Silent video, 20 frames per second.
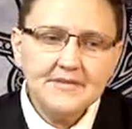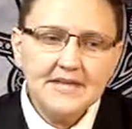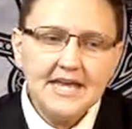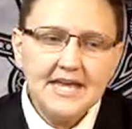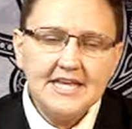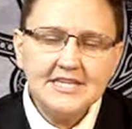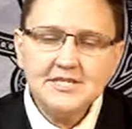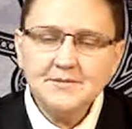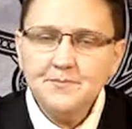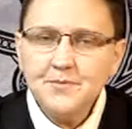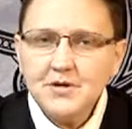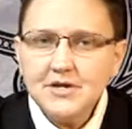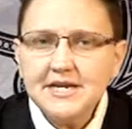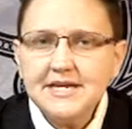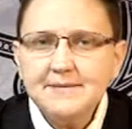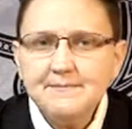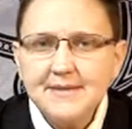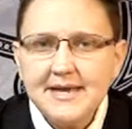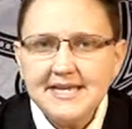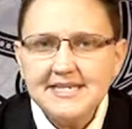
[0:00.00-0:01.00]
It's a
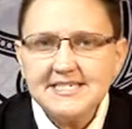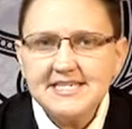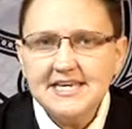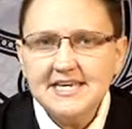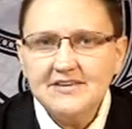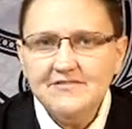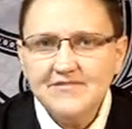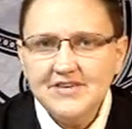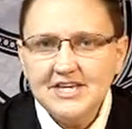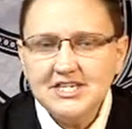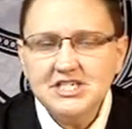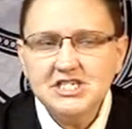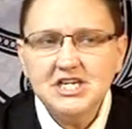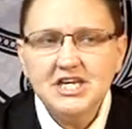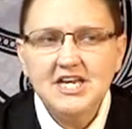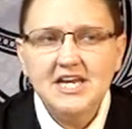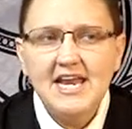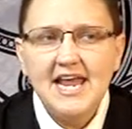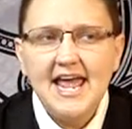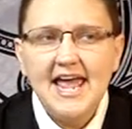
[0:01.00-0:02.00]
pretty amazing
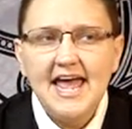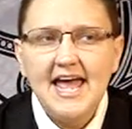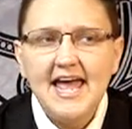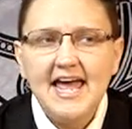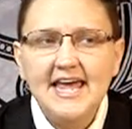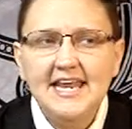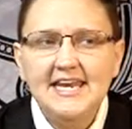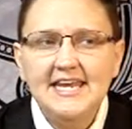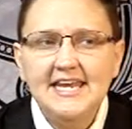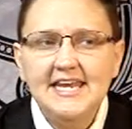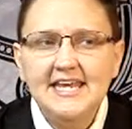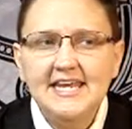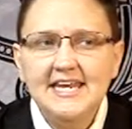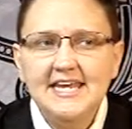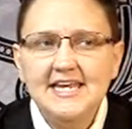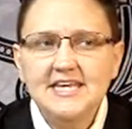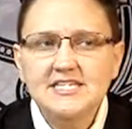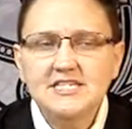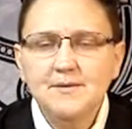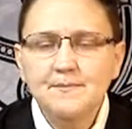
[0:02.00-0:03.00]
invention, and it
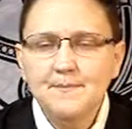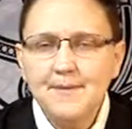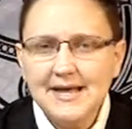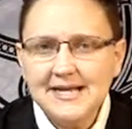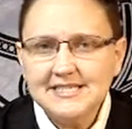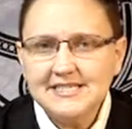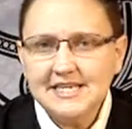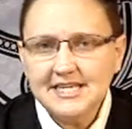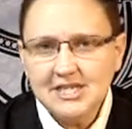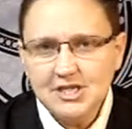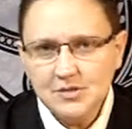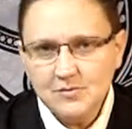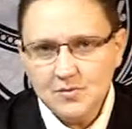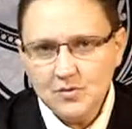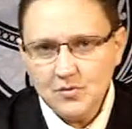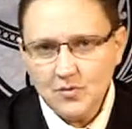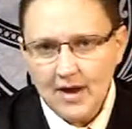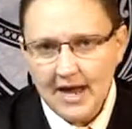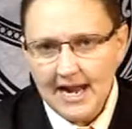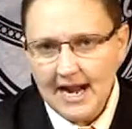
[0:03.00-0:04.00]
is a basic human
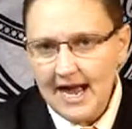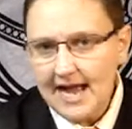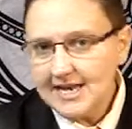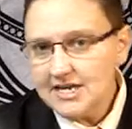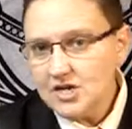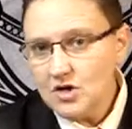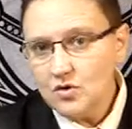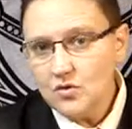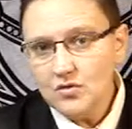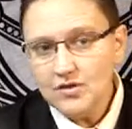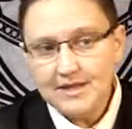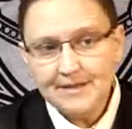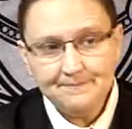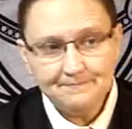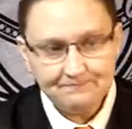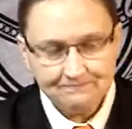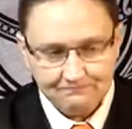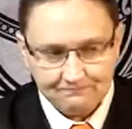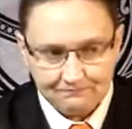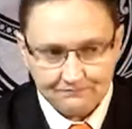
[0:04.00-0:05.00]
right. I know that
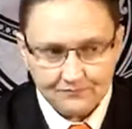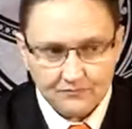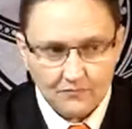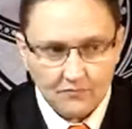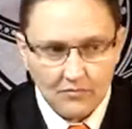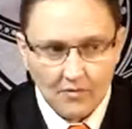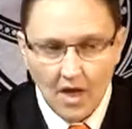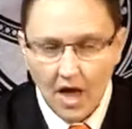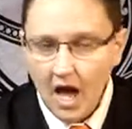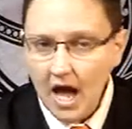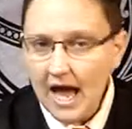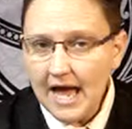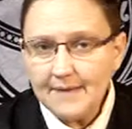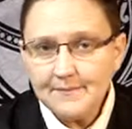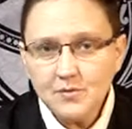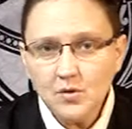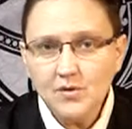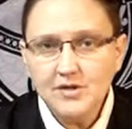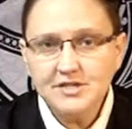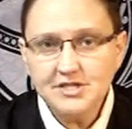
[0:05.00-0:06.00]
I'm
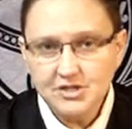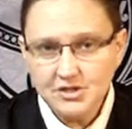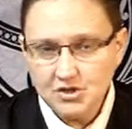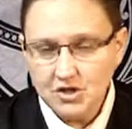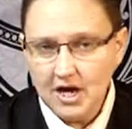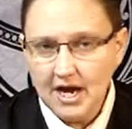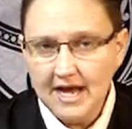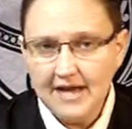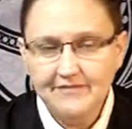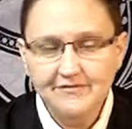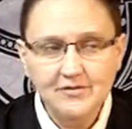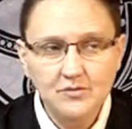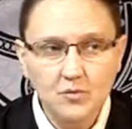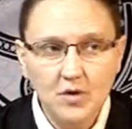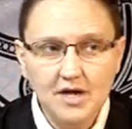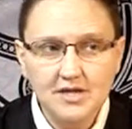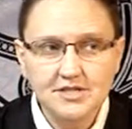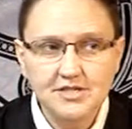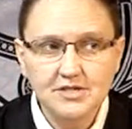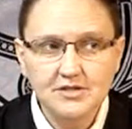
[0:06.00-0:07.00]
going to try. If you
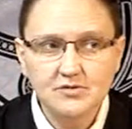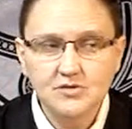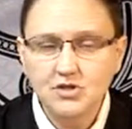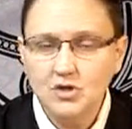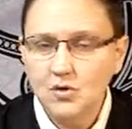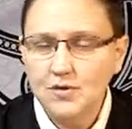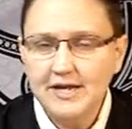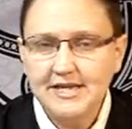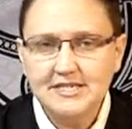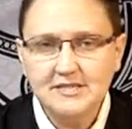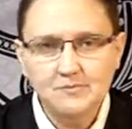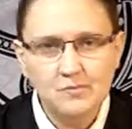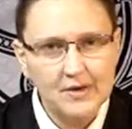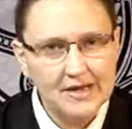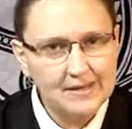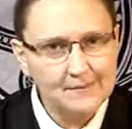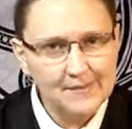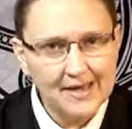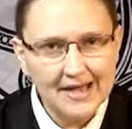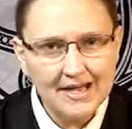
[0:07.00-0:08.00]
want to donate to
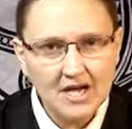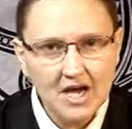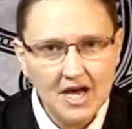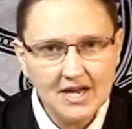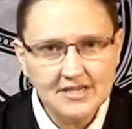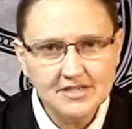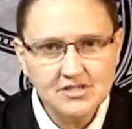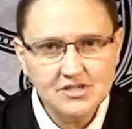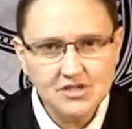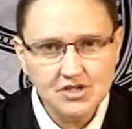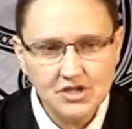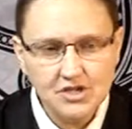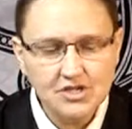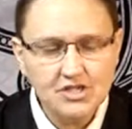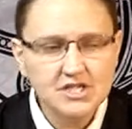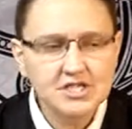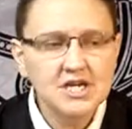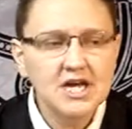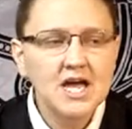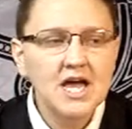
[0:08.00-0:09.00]
Bringing Back Goddess
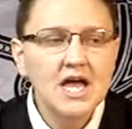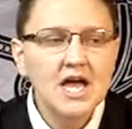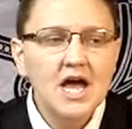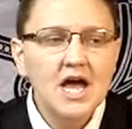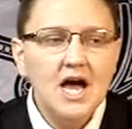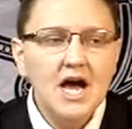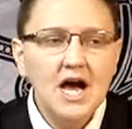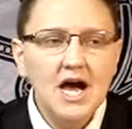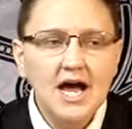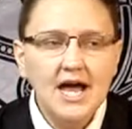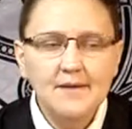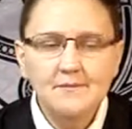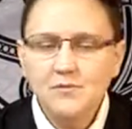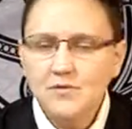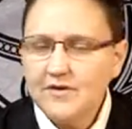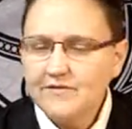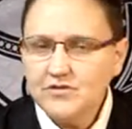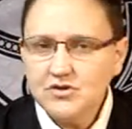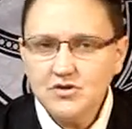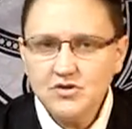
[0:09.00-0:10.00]
Church, I'm
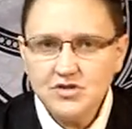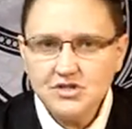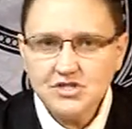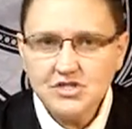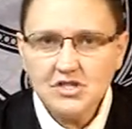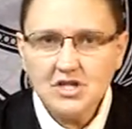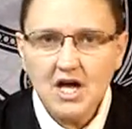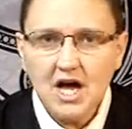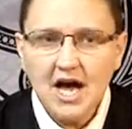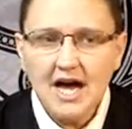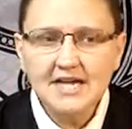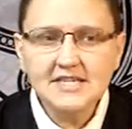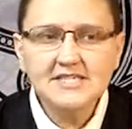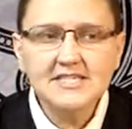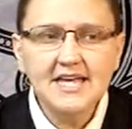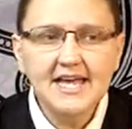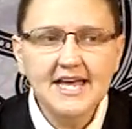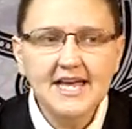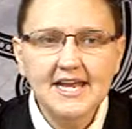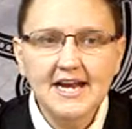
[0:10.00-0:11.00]
Reverend Crystal Cox,
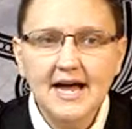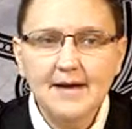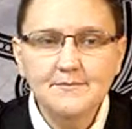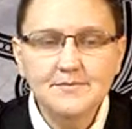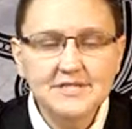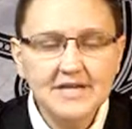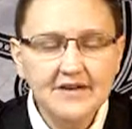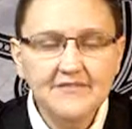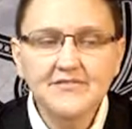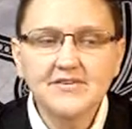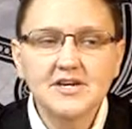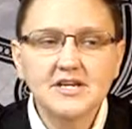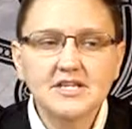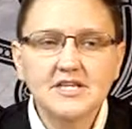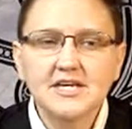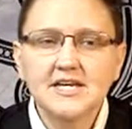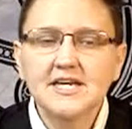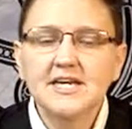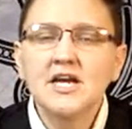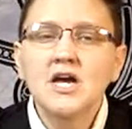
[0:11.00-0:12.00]
and I'm
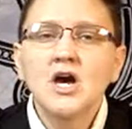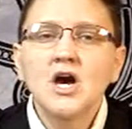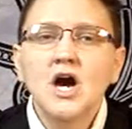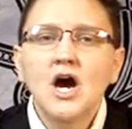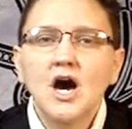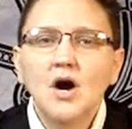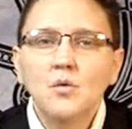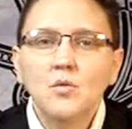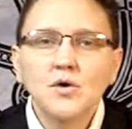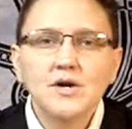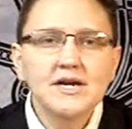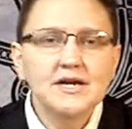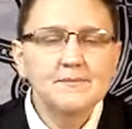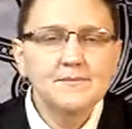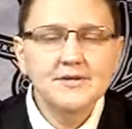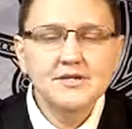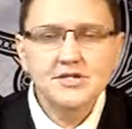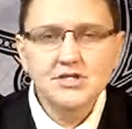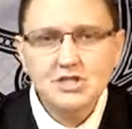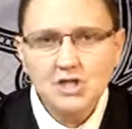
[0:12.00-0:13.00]
definitely, we're going to
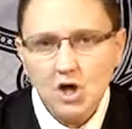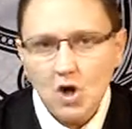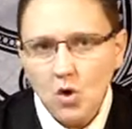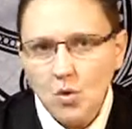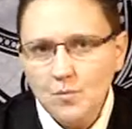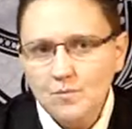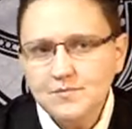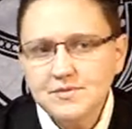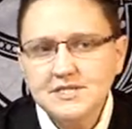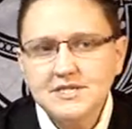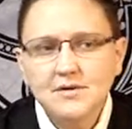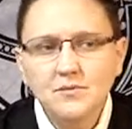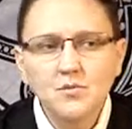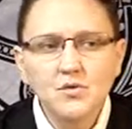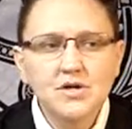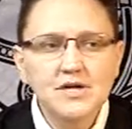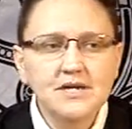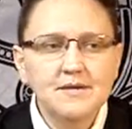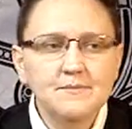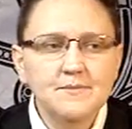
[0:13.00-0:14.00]
build domes, and
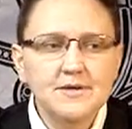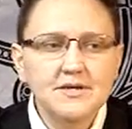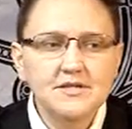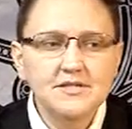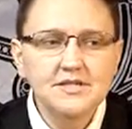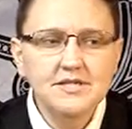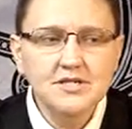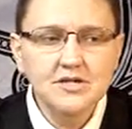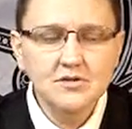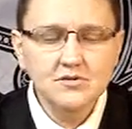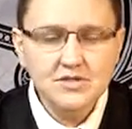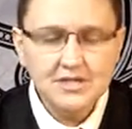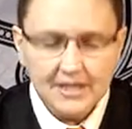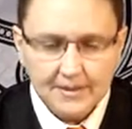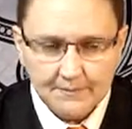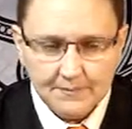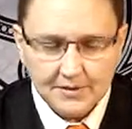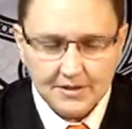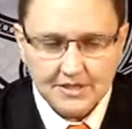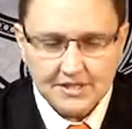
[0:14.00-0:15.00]
we're going to build, you know,
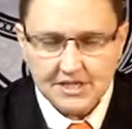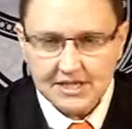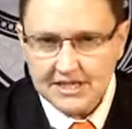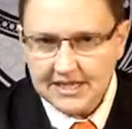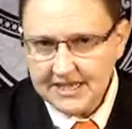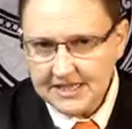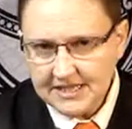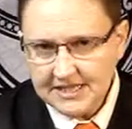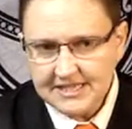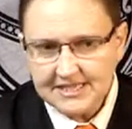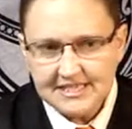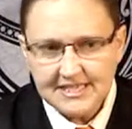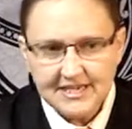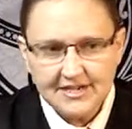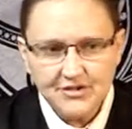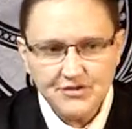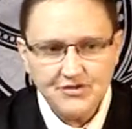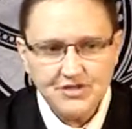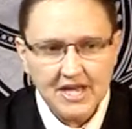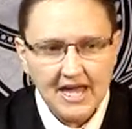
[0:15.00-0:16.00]
temples and healing
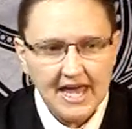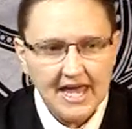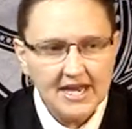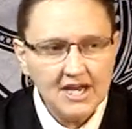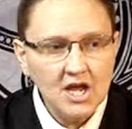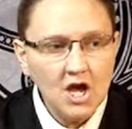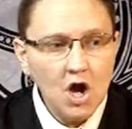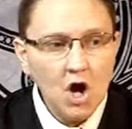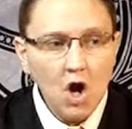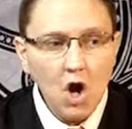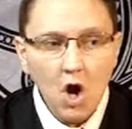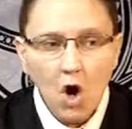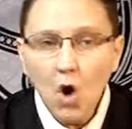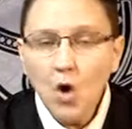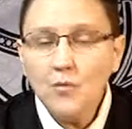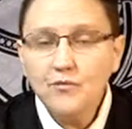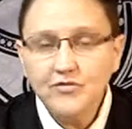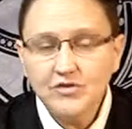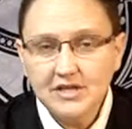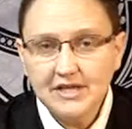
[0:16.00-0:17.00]
centers, and
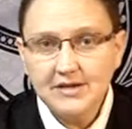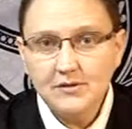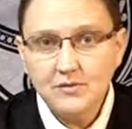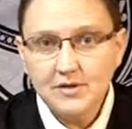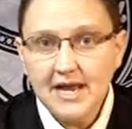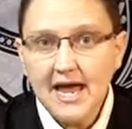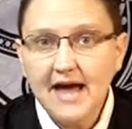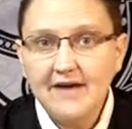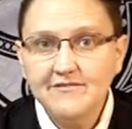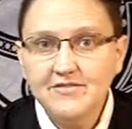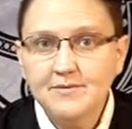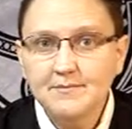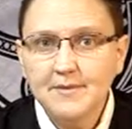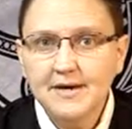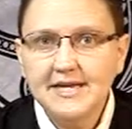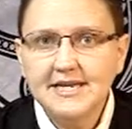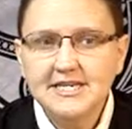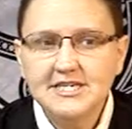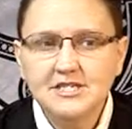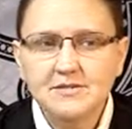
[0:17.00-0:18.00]
hopefully would have the
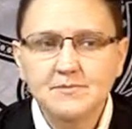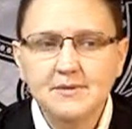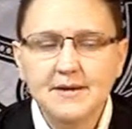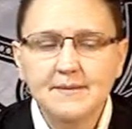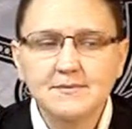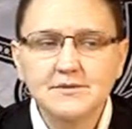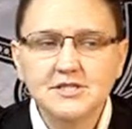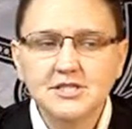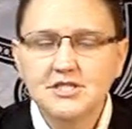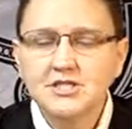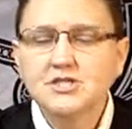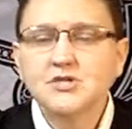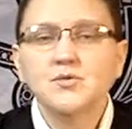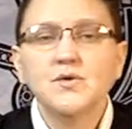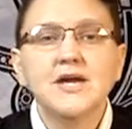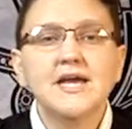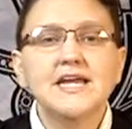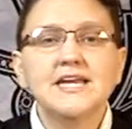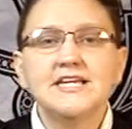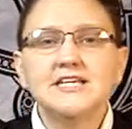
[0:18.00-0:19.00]
money to be able to do
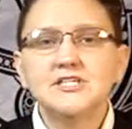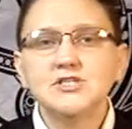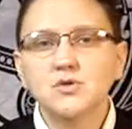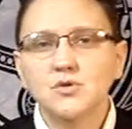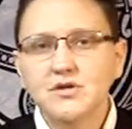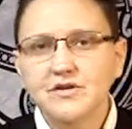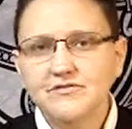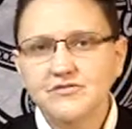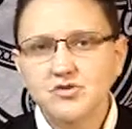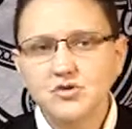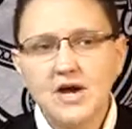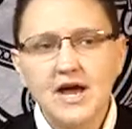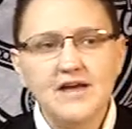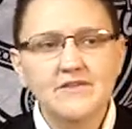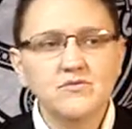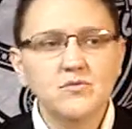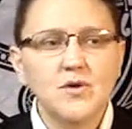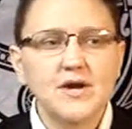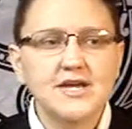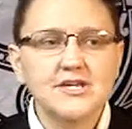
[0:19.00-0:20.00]
any sort of
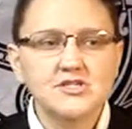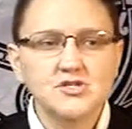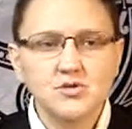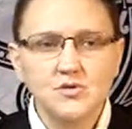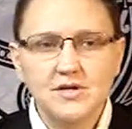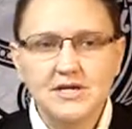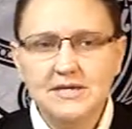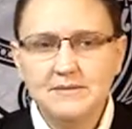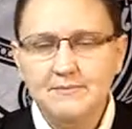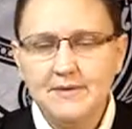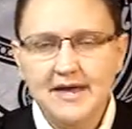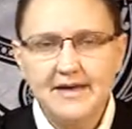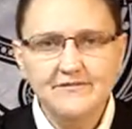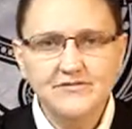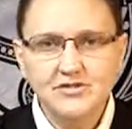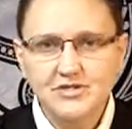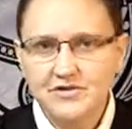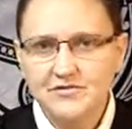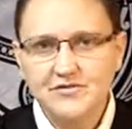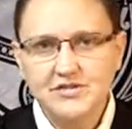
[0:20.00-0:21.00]
driveways or any paved
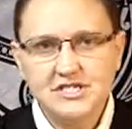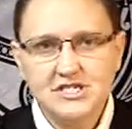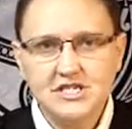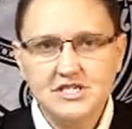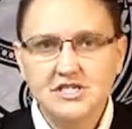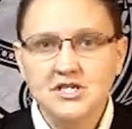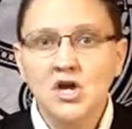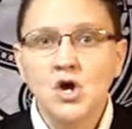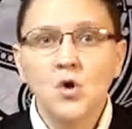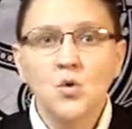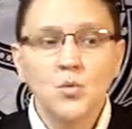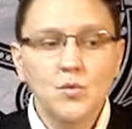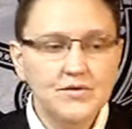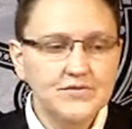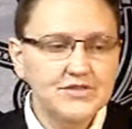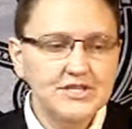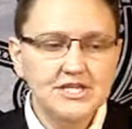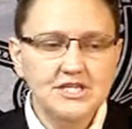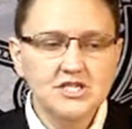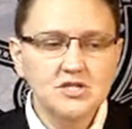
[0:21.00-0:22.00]
surfaces
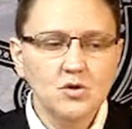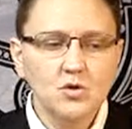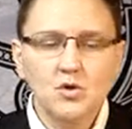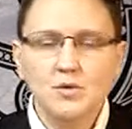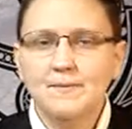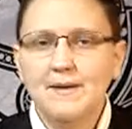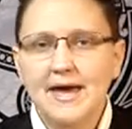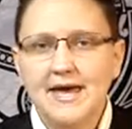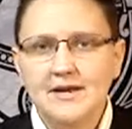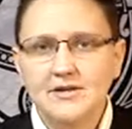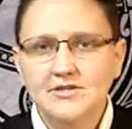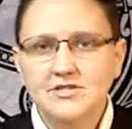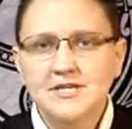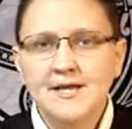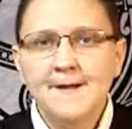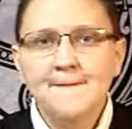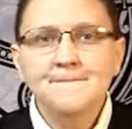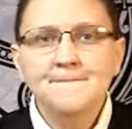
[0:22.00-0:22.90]
with these solar panels.